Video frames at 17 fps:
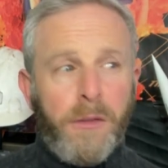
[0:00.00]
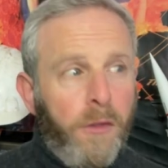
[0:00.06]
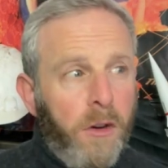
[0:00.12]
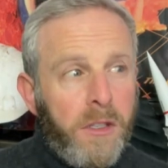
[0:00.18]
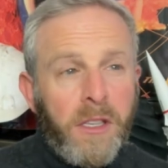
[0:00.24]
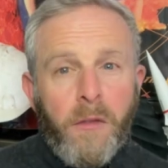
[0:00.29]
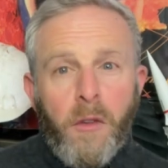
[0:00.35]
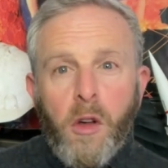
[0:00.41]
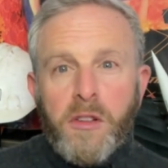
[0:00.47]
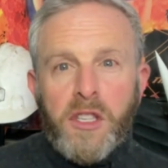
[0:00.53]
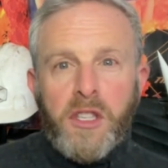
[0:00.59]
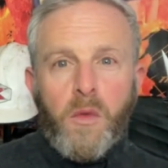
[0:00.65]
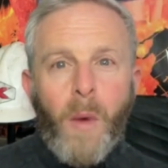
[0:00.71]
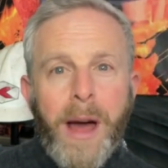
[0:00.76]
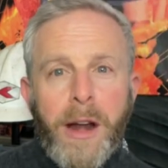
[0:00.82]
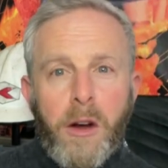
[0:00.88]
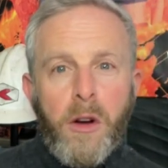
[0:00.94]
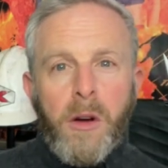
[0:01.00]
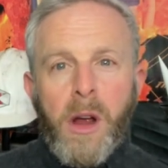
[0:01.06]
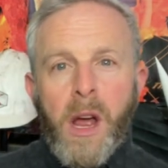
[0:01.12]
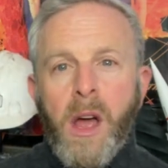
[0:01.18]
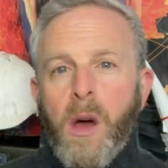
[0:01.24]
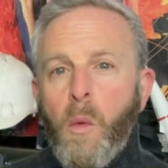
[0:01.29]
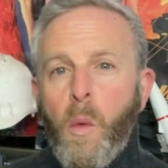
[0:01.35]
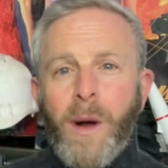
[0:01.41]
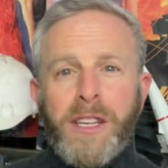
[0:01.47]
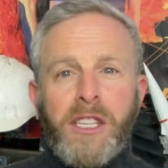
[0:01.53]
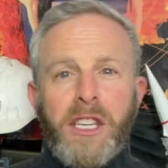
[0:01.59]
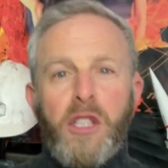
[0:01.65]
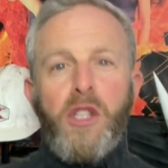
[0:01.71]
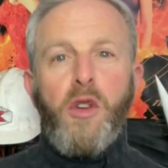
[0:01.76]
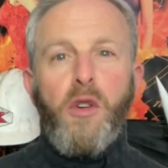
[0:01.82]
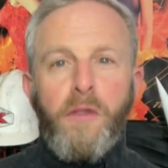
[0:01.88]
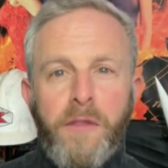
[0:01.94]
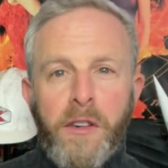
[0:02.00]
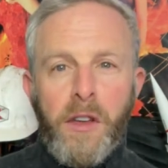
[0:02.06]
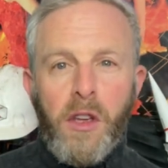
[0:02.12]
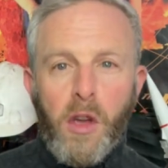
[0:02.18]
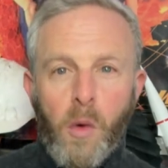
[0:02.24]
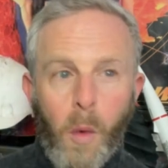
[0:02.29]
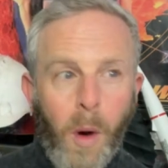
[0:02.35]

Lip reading: First of all, sweater, what does it do for you?